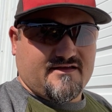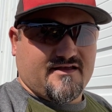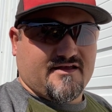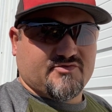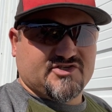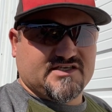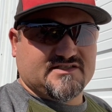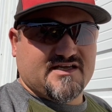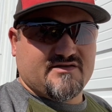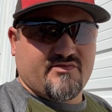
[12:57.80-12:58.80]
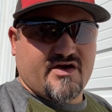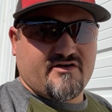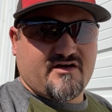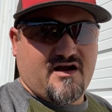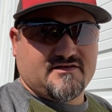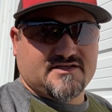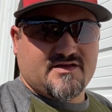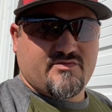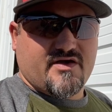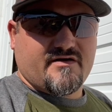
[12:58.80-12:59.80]
She's getting better, Kylie's
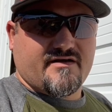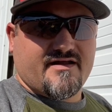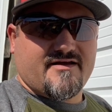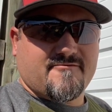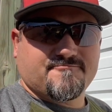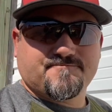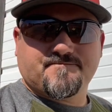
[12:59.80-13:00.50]
getting better now.